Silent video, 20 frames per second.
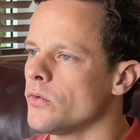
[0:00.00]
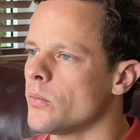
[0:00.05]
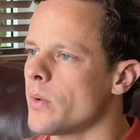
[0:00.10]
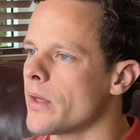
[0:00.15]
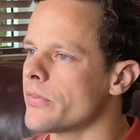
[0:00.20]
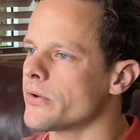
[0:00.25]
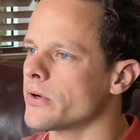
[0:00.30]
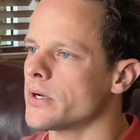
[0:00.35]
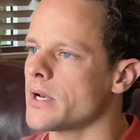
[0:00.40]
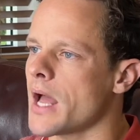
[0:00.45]

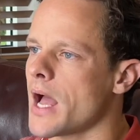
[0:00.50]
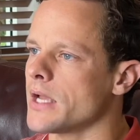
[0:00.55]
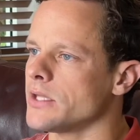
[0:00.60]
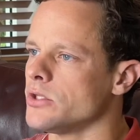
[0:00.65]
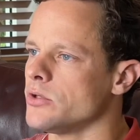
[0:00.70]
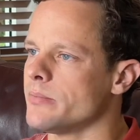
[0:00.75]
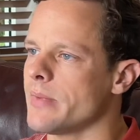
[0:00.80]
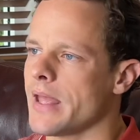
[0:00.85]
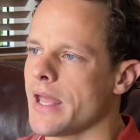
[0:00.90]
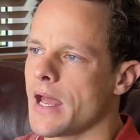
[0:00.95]
whether or not
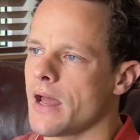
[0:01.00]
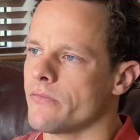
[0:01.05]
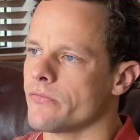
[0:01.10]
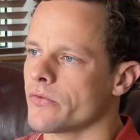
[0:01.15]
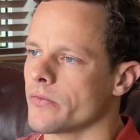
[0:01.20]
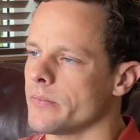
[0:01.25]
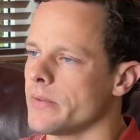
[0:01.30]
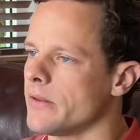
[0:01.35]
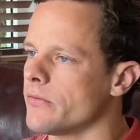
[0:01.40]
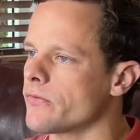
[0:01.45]
you may have
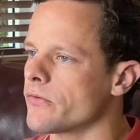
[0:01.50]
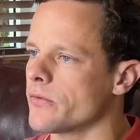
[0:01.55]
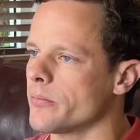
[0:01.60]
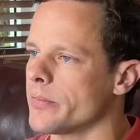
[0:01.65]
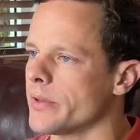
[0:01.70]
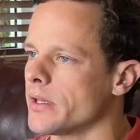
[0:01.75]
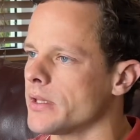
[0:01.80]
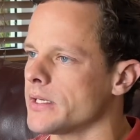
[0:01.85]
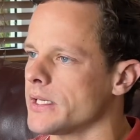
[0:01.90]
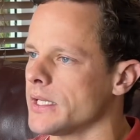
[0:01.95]
some
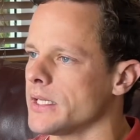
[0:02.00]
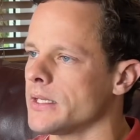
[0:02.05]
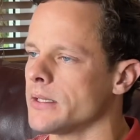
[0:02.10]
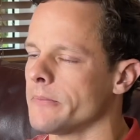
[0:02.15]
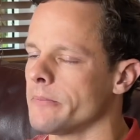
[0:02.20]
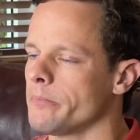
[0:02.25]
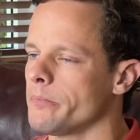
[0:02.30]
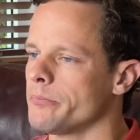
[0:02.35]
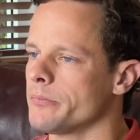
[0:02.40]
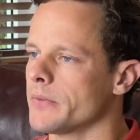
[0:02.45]
instability
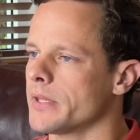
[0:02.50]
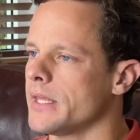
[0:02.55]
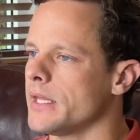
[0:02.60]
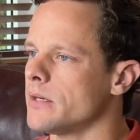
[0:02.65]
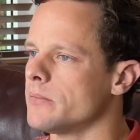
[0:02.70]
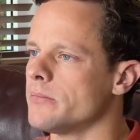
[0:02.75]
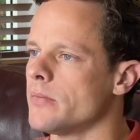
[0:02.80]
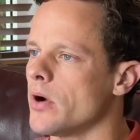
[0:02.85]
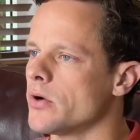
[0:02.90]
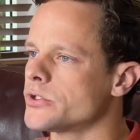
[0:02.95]
get
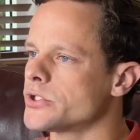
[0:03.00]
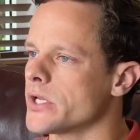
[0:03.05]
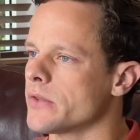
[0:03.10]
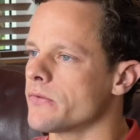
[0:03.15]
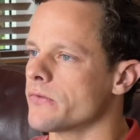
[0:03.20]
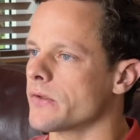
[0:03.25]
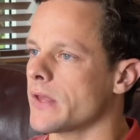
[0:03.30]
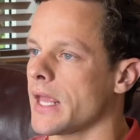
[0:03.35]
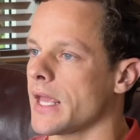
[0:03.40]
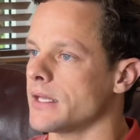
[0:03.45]
a motion
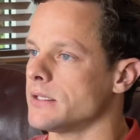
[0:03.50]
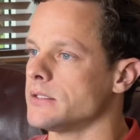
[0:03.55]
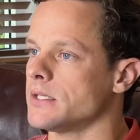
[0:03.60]
scan